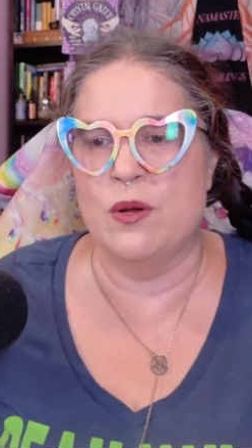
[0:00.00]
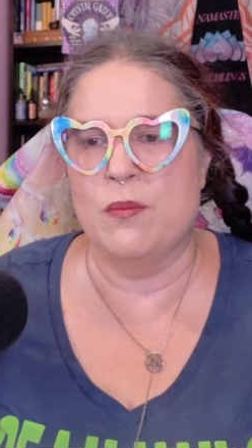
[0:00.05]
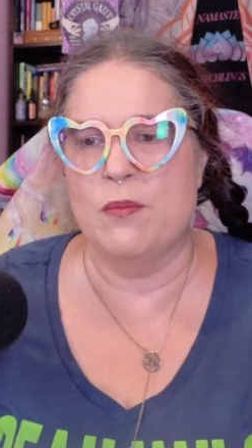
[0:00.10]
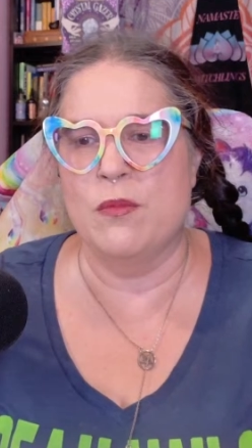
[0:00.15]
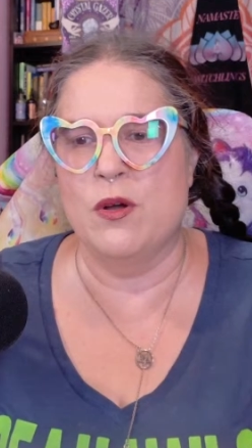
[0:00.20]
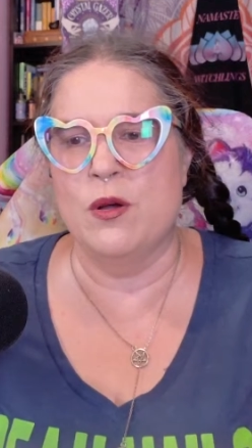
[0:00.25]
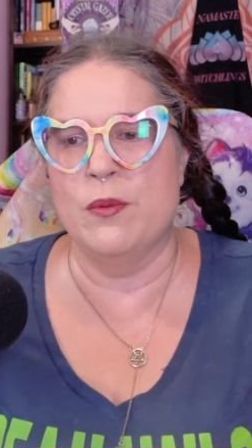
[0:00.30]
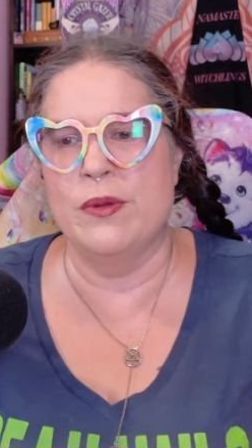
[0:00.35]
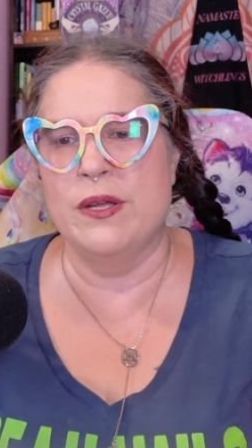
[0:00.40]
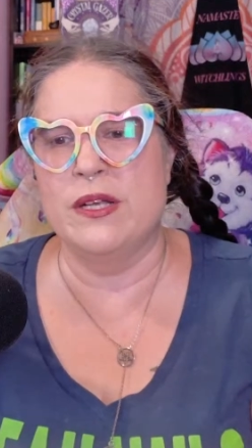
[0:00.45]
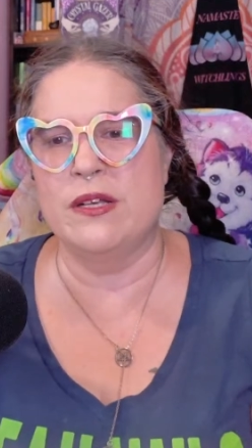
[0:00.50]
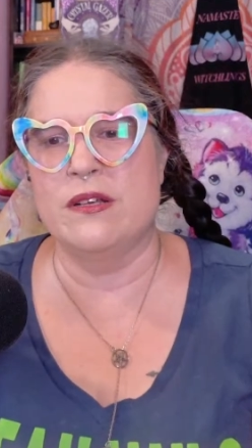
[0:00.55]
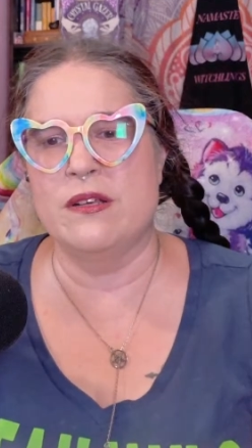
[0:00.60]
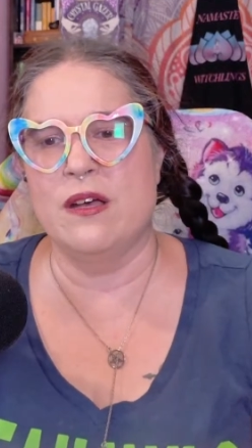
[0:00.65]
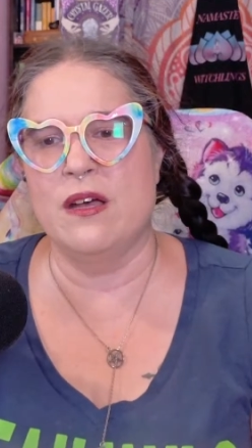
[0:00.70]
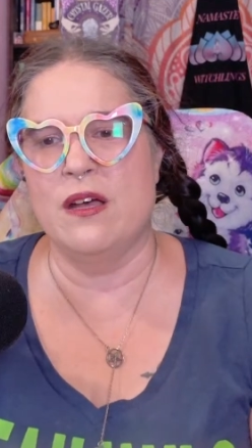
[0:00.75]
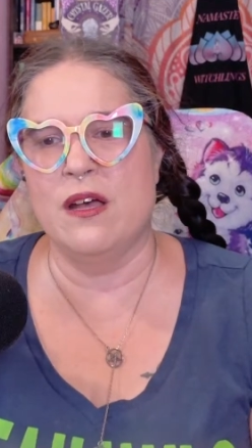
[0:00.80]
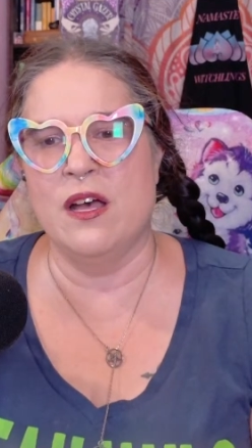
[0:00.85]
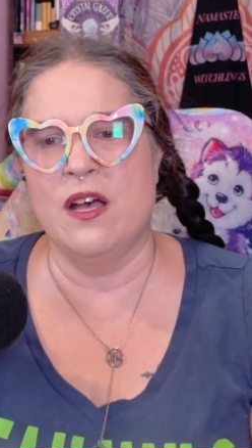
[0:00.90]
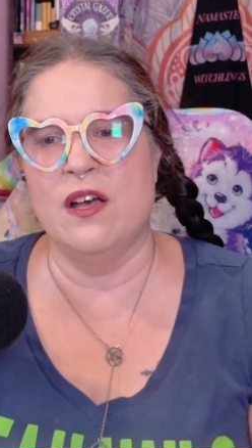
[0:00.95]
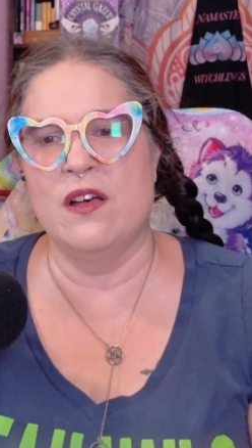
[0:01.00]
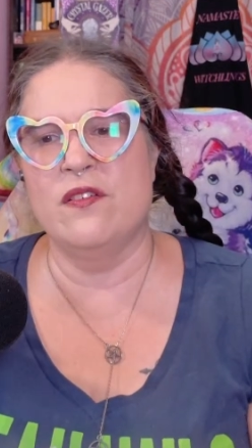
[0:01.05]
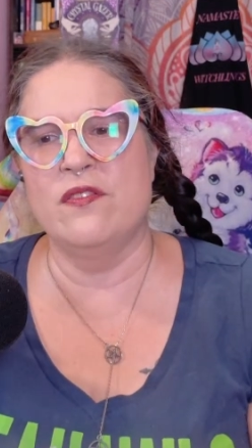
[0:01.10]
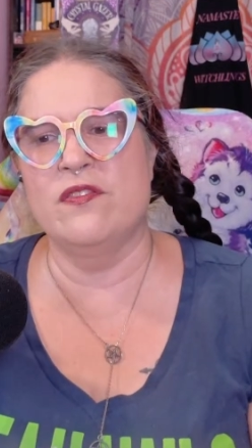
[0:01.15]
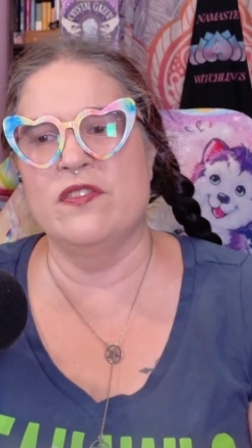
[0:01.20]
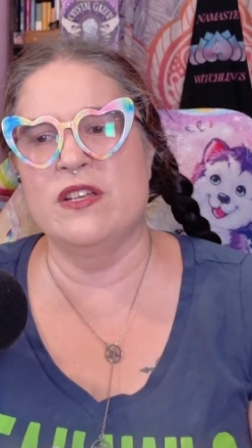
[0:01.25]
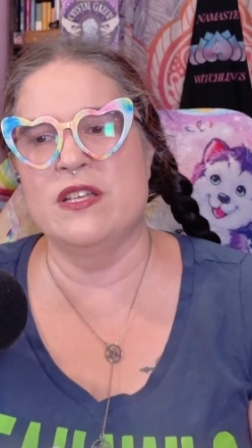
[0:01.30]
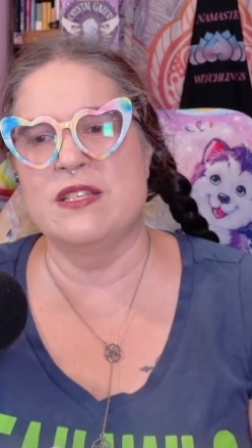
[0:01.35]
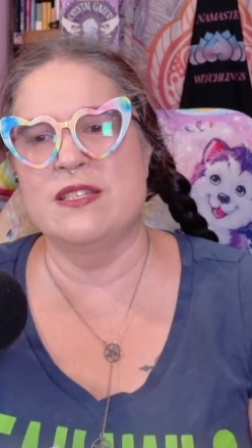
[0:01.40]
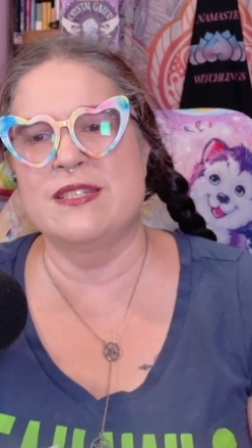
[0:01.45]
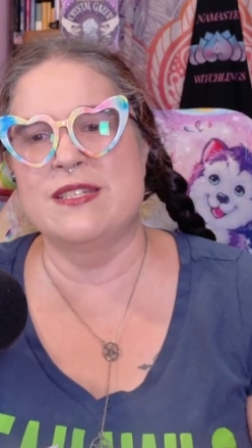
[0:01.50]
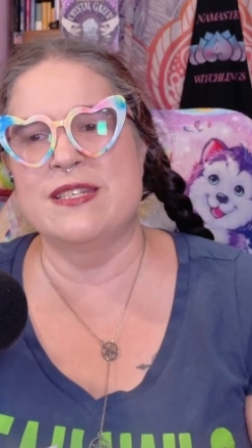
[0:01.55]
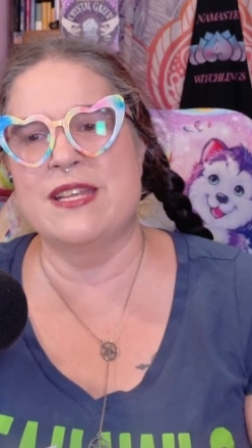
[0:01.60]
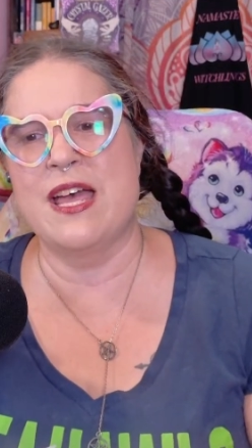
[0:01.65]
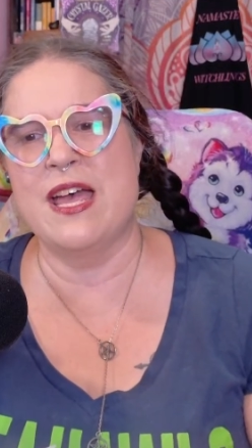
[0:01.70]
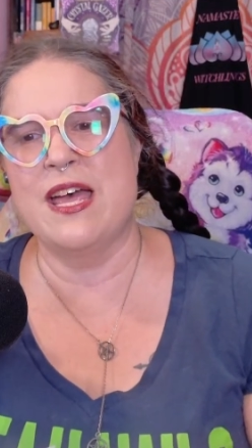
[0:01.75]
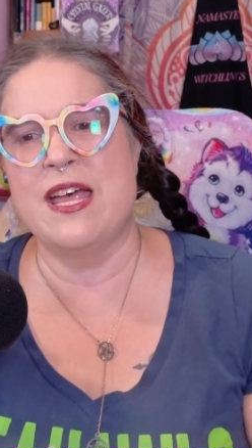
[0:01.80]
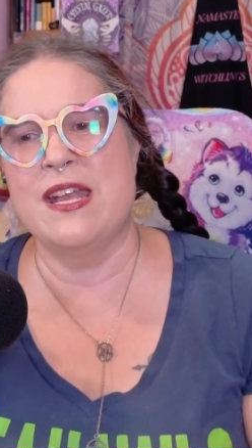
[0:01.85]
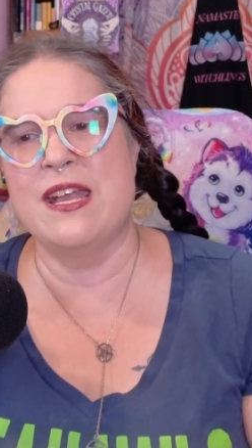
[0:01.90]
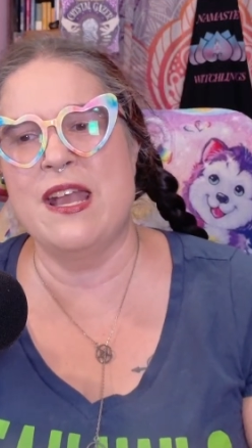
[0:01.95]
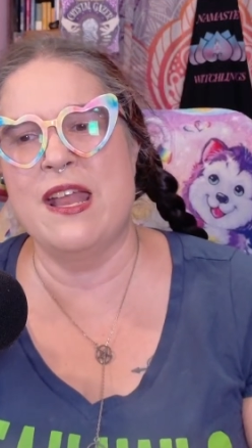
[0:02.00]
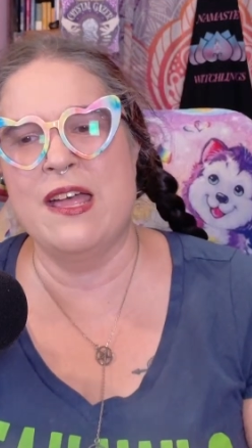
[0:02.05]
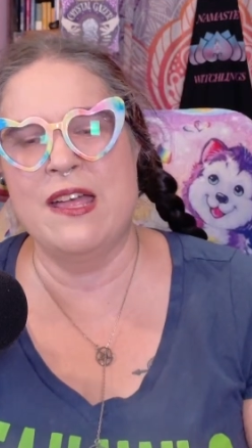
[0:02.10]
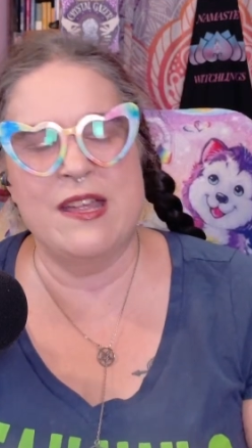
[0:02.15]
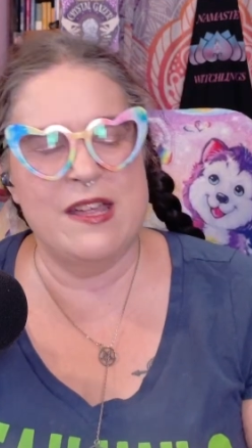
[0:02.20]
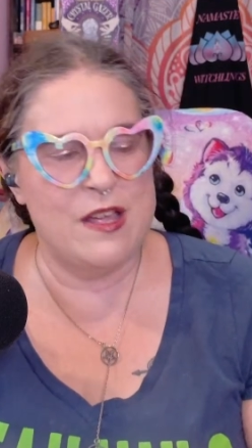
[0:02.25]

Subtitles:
moment of Zen